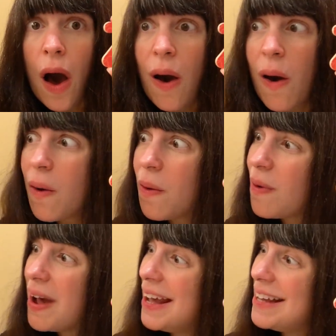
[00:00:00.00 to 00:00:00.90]

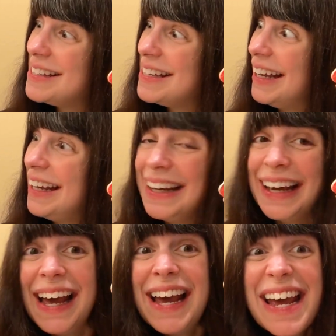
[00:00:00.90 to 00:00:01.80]
Oh,
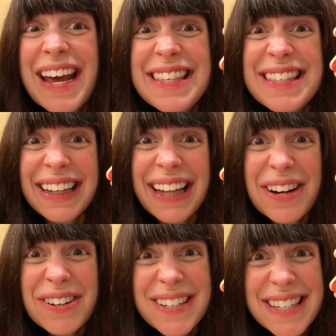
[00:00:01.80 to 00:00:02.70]
Z. It's the
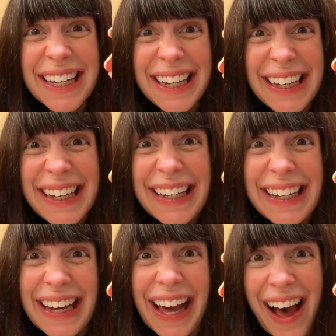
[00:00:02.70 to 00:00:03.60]
letter
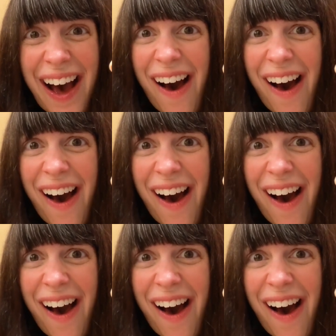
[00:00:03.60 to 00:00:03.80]
Z.